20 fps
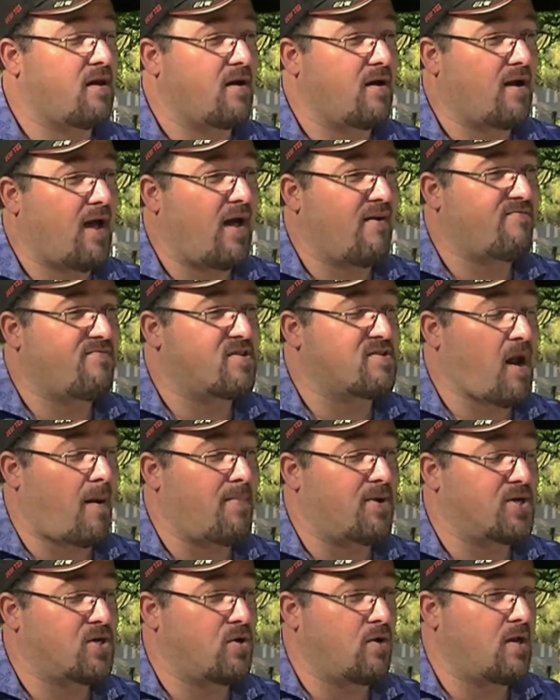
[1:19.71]
to have this
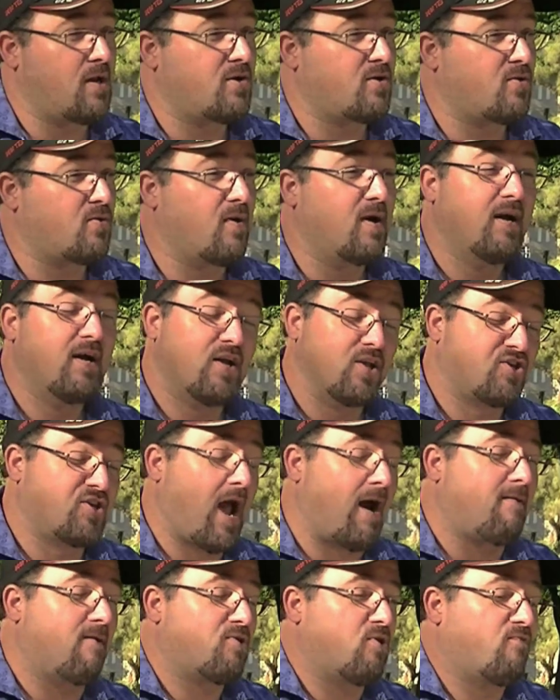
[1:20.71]
opportunity to
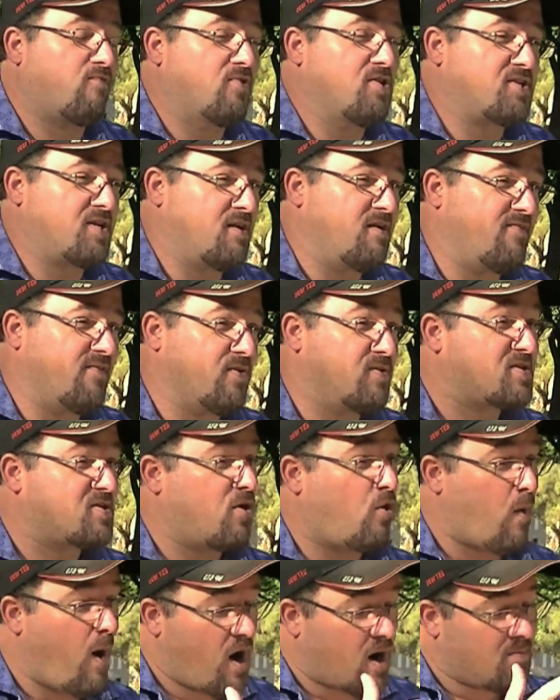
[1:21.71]
chat with you for this interview.
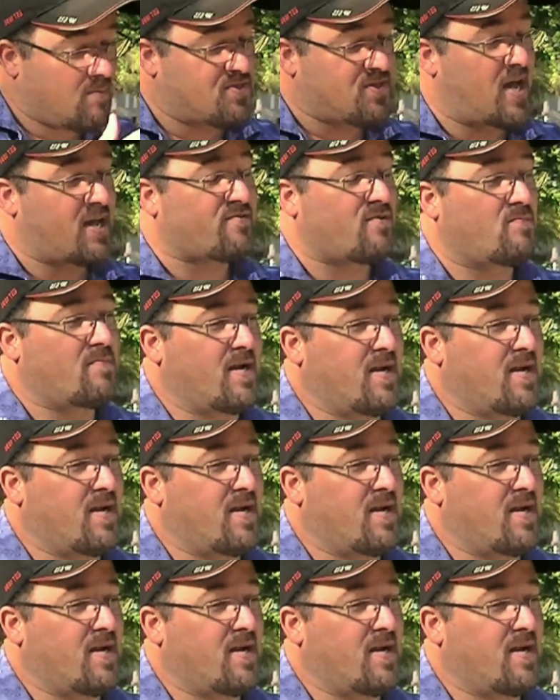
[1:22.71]
So welcome and thanks for